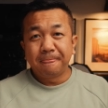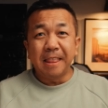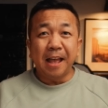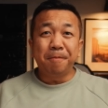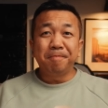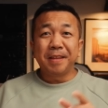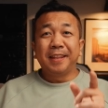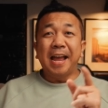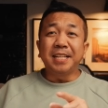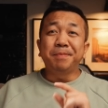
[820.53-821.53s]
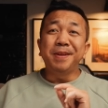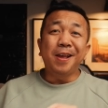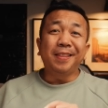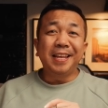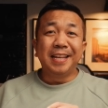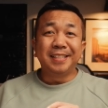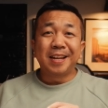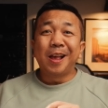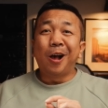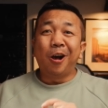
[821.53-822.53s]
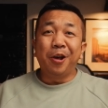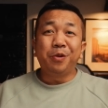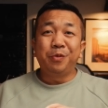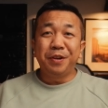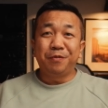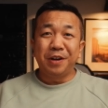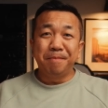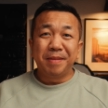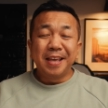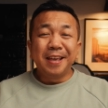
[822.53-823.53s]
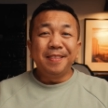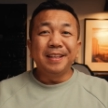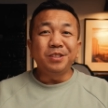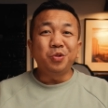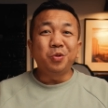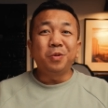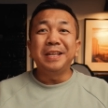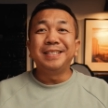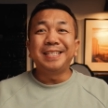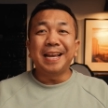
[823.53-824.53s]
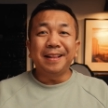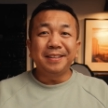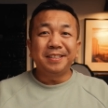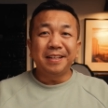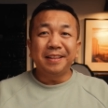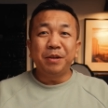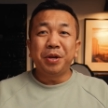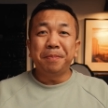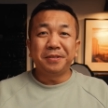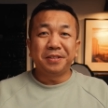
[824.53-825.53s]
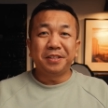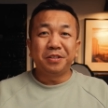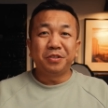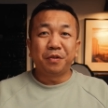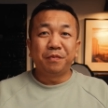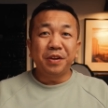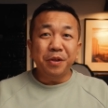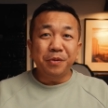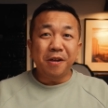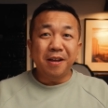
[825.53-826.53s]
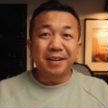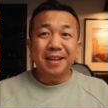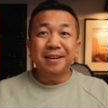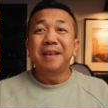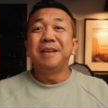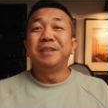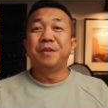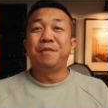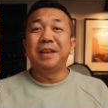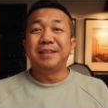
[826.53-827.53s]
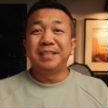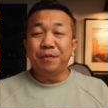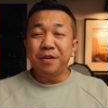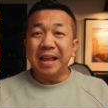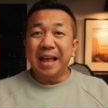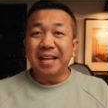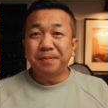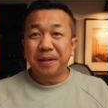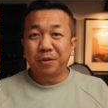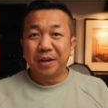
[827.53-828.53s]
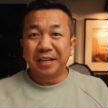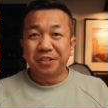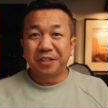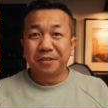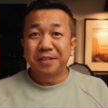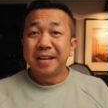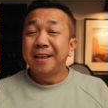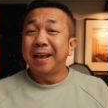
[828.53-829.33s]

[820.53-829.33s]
Now, last but not least, auto reframe. This tool intelligently repositions your video content to fit different aspect ratios,